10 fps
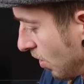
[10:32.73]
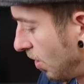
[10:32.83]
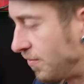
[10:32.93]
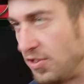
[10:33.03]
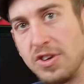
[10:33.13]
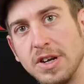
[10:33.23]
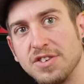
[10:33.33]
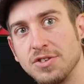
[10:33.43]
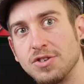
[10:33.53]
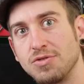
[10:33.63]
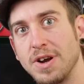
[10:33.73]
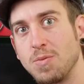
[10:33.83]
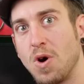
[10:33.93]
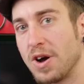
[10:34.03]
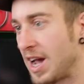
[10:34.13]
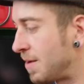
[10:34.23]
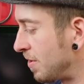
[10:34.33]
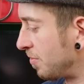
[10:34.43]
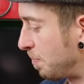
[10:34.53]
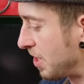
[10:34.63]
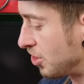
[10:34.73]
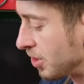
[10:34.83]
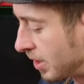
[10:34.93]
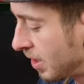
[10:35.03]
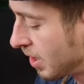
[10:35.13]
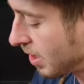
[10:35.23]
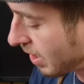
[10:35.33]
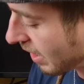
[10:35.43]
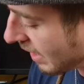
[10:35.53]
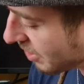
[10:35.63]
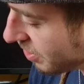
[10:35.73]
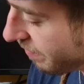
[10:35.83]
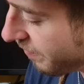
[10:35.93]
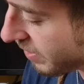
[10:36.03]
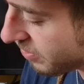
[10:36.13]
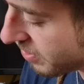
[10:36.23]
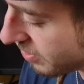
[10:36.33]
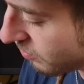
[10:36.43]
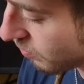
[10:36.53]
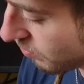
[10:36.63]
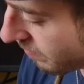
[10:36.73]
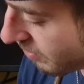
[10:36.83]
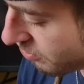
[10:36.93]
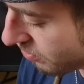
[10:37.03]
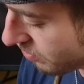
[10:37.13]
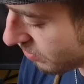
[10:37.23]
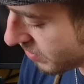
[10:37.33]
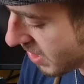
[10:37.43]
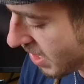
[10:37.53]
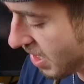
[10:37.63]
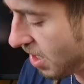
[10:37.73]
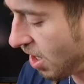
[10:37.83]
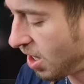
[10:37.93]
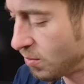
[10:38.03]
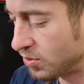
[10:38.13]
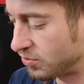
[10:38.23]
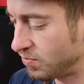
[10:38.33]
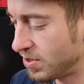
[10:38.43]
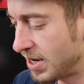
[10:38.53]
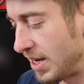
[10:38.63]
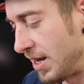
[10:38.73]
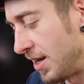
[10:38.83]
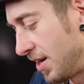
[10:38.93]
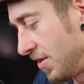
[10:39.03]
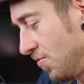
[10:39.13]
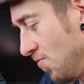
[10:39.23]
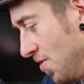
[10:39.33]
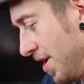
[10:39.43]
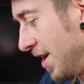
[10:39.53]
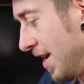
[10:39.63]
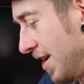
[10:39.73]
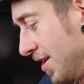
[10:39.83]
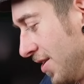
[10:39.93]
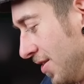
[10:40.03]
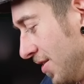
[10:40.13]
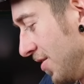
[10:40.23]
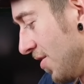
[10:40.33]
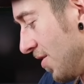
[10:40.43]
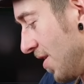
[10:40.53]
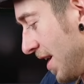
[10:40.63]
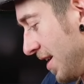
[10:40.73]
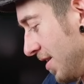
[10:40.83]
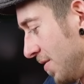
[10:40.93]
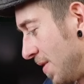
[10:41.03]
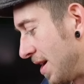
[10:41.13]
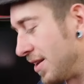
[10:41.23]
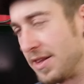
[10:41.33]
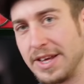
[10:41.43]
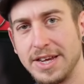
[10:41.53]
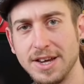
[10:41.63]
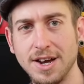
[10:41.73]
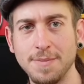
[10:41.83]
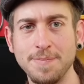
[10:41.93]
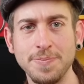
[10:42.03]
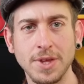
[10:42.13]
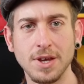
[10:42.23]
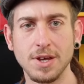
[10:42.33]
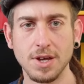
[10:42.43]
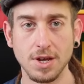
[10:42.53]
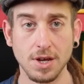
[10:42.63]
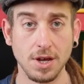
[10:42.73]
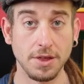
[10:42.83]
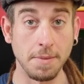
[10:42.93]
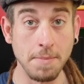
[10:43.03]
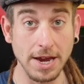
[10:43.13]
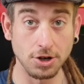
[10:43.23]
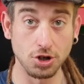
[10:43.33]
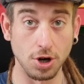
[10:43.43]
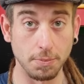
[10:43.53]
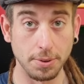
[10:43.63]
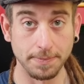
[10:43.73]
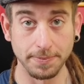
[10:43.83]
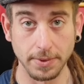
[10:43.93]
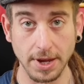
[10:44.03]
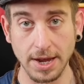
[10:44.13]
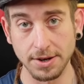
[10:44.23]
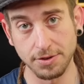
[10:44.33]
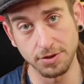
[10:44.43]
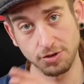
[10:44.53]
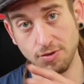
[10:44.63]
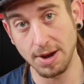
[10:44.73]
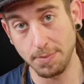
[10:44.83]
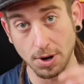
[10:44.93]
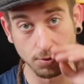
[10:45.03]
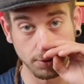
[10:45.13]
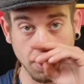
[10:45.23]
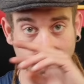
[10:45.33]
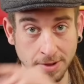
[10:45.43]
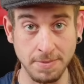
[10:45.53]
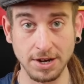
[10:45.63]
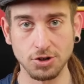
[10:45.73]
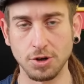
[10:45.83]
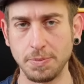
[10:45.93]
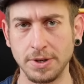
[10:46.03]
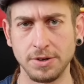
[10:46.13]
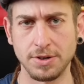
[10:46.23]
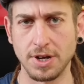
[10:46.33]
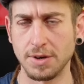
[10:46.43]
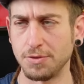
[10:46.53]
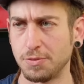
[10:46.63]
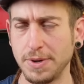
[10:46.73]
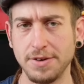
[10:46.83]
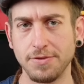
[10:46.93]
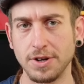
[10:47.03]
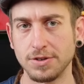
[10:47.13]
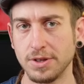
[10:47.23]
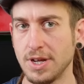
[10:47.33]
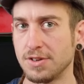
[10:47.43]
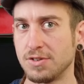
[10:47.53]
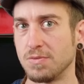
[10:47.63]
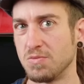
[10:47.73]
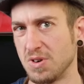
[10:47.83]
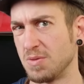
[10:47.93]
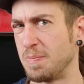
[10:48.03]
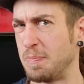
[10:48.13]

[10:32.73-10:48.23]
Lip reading: obviously listened to Dread Waaagh Gaming's bitching and actually fixed these sorts of issues, because I was really not liking the way that the mech shop and the scrap piles that come with the mech shop and with Speed Freaks, there's some really